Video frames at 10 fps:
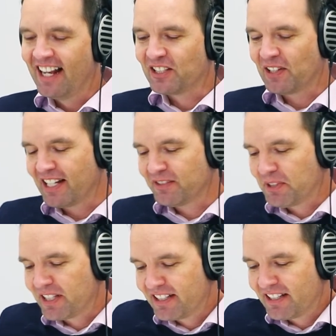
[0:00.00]
And so I asked
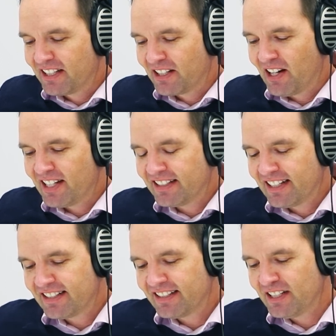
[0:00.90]
one of the guys,
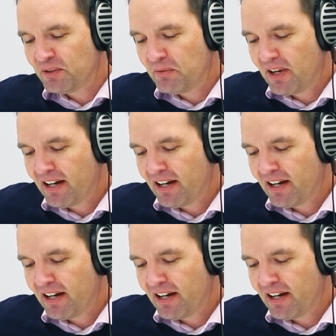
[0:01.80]
and they said,